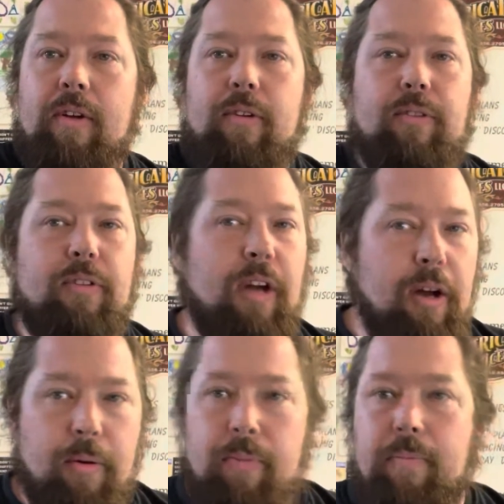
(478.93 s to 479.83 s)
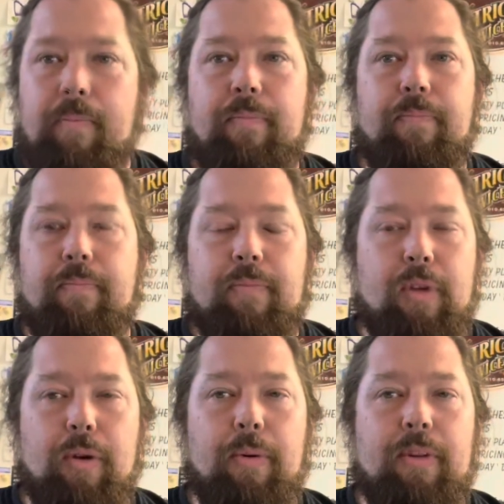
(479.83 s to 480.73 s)
So,
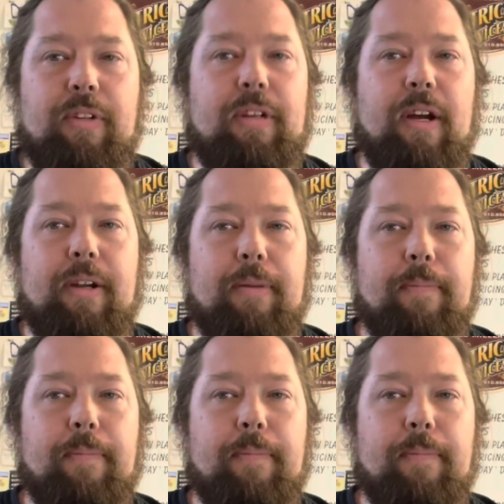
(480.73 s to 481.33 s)
don't know what to tell you.